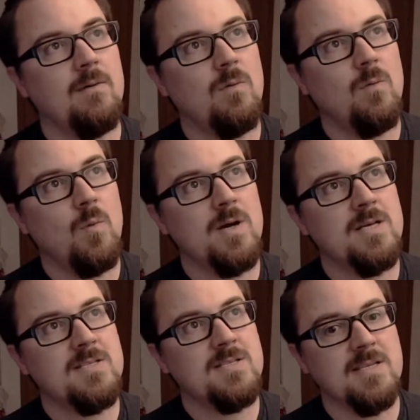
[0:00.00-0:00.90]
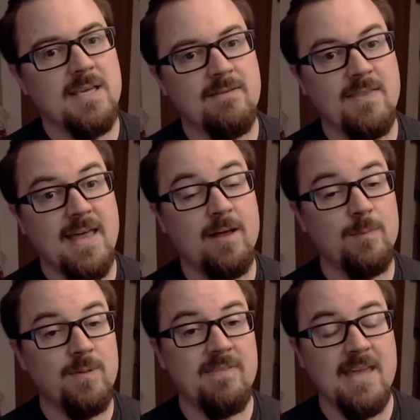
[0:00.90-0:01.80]
was given the
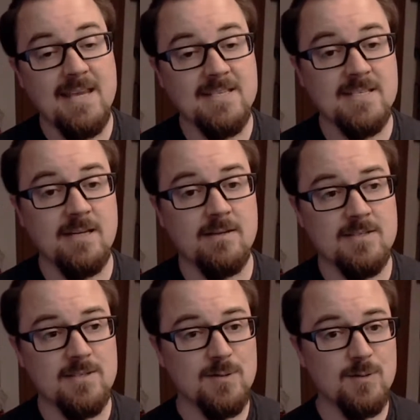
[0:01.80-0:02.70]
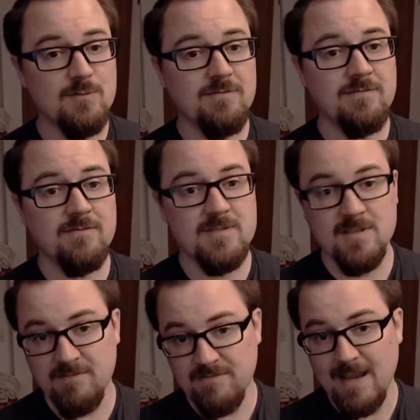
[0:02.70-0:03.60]
help of the Aesir to
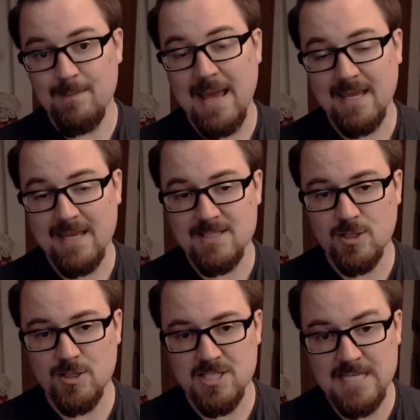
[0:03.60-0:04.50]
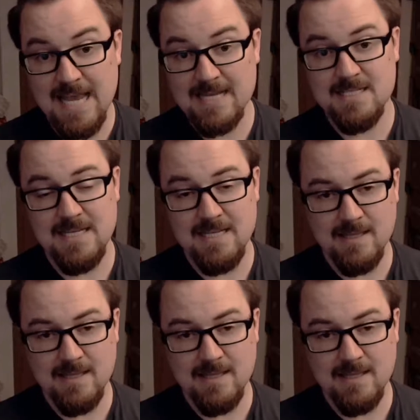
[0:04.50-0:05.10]
fight back against Christianity,